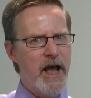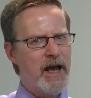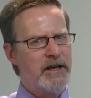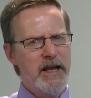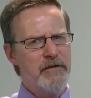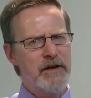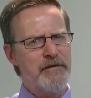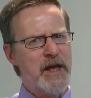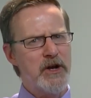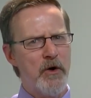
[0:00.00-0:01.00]
and even
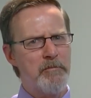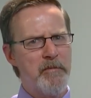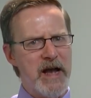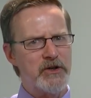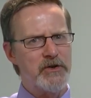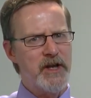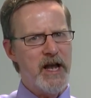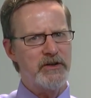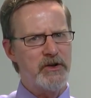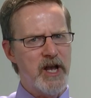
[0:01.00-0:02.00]
if they don't measure the
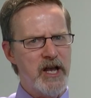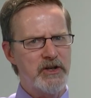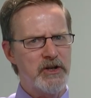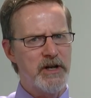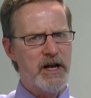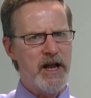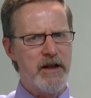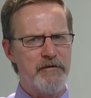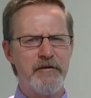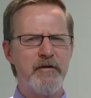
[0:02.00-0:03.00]
education in a
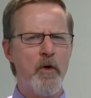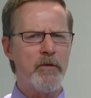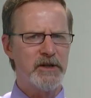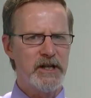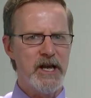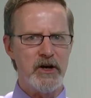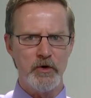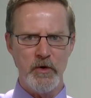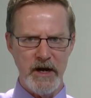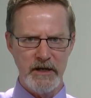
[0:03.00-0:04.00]
formally
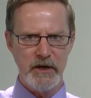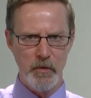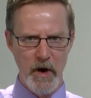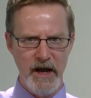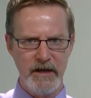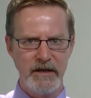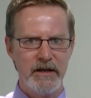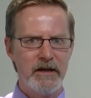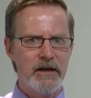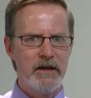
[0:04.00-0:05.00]
accredited way,
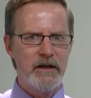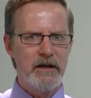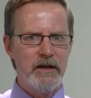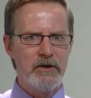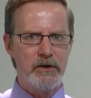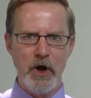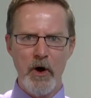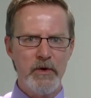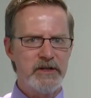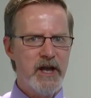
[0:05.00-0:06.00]
you'll
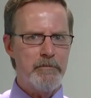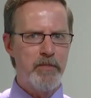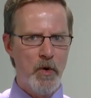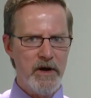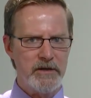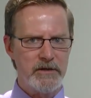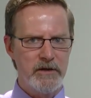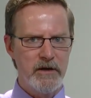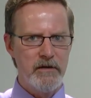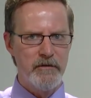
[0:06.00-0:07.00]
always get points
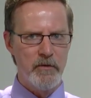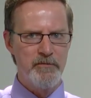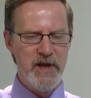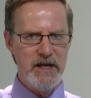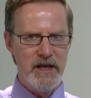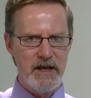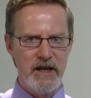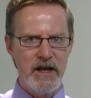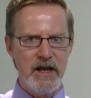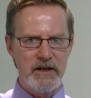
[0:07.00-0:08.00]
for being
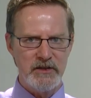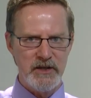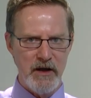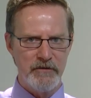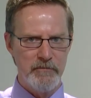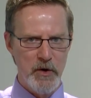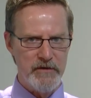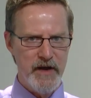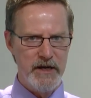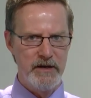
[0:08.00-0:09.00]

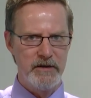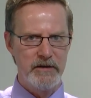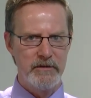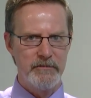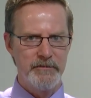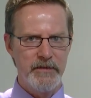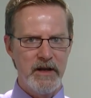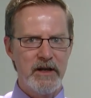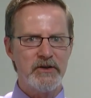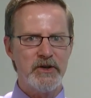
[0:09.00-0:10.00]
self-motivated.
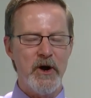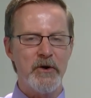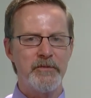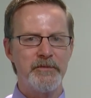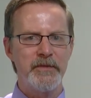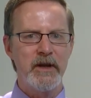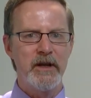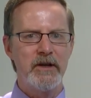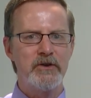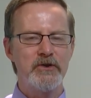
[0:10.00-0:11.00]
So,
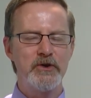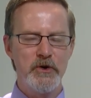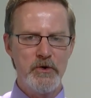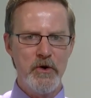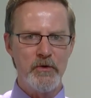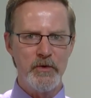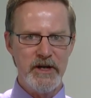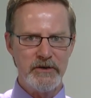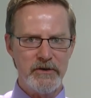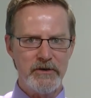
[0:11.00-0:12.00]
do your
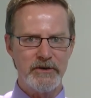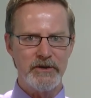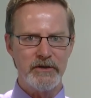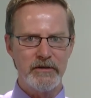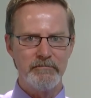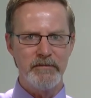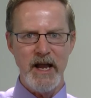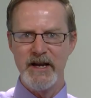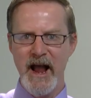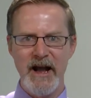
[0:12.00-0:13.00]
research
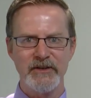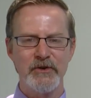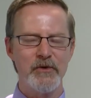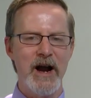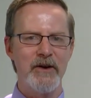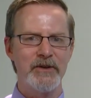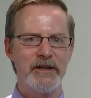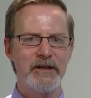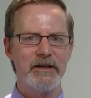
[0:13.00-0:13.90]
and ask around.